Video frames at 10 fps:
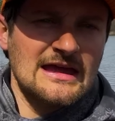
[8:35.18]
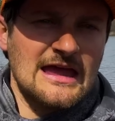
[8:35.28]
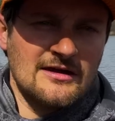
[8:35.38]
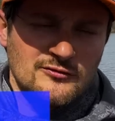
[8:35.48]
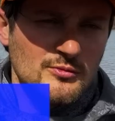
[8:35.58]

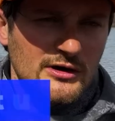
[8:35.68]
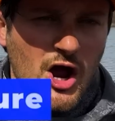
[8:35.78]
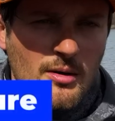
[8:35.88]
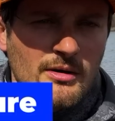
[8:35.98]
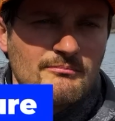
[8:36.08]
If you
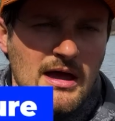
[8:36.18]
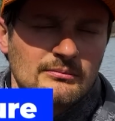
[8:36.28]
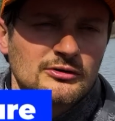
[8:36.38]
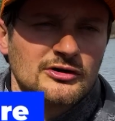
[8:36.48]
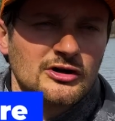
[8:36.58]
become a
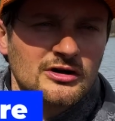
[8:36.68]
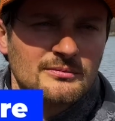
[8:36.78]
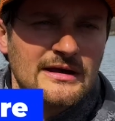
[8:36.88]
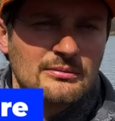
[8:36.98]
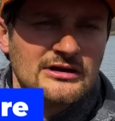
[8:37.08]
member, you're going to
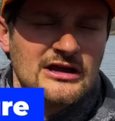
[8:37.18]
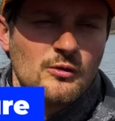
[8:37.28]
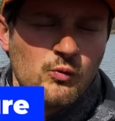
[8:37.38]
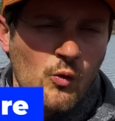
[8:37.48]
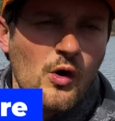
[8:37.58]
be able to
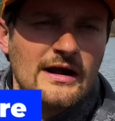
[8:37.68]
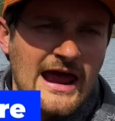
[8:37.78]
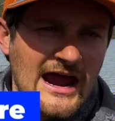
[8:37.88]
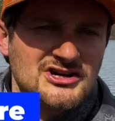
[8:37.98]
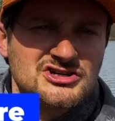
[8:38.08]
get one
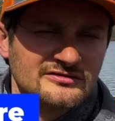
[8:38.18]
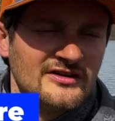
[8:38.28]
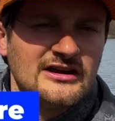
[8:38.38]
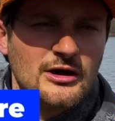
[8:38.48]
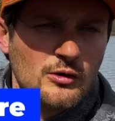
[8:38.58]
extra
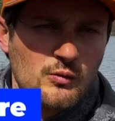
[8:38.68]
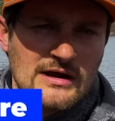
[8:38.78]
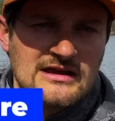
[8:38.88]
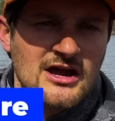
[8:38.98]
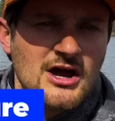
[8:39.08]
video a
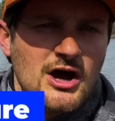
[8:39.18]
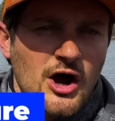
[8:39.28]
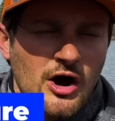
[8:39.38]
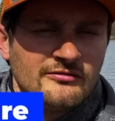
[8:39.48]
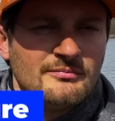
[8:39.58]
week
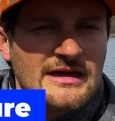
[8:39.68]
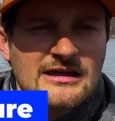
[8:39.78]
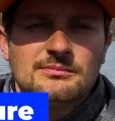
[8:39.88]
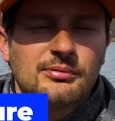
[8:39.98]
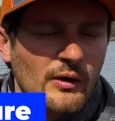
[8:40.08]
of
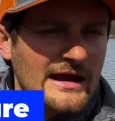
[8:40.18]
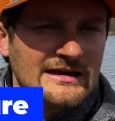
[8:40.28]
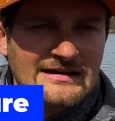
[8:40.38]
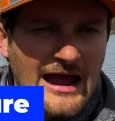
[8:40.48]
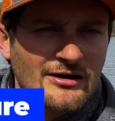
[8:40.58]
me
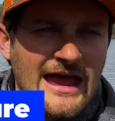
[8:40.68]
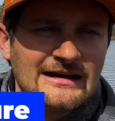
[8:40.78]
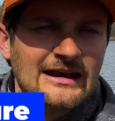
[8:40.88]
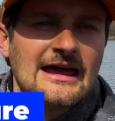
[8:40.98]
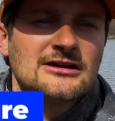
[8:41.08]
breaking down a
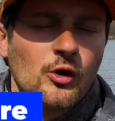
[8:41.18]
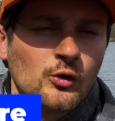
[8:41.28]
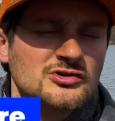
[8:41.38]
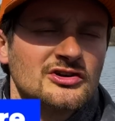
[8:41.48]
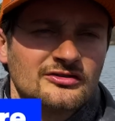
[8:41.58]
lake
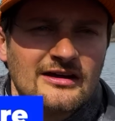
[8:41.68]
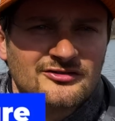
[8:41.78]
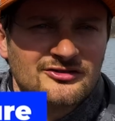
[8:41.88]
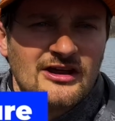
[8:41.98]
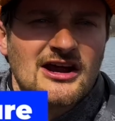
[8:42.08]
or just a
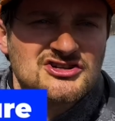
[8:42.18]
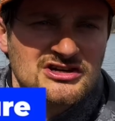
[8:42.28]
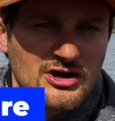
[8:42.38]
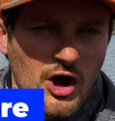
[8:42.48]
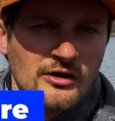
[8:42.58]

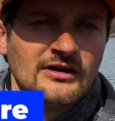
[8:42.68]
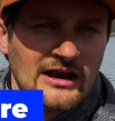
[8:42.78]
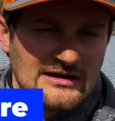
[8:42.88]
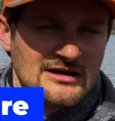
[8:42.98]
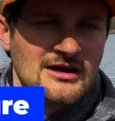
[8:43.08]
section of a
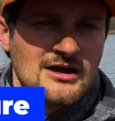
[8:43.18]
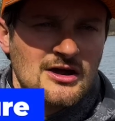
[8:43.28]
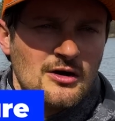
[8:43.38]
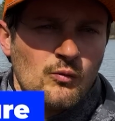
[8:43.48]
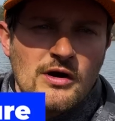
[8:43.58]
lake.
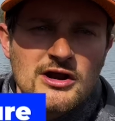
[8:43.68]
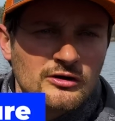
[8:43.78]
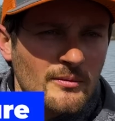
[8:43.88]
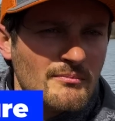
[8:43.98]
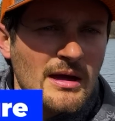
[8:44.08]
When
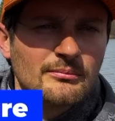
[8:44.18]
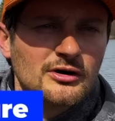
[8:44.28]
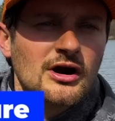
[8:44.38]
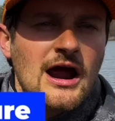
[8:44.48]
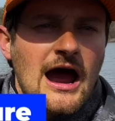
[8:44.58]
you're a
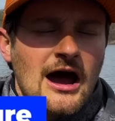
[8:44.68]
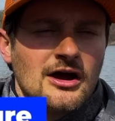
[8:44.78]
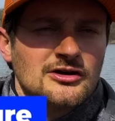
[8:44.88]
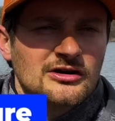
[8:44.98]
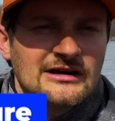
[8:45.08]
member,
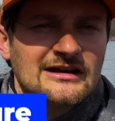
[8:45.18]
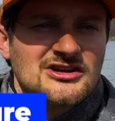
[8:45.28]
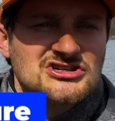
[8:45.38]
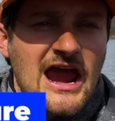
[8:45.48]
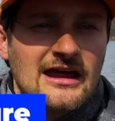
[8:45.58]
you're going to get a
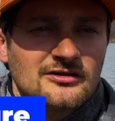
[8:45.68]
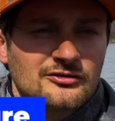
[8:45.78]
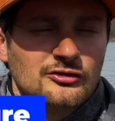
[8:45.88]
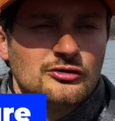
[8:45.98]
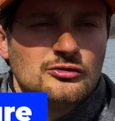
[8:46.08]

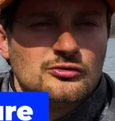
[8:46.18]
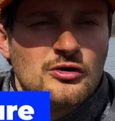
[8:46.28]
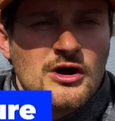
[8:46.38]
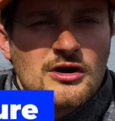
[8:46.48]
chance to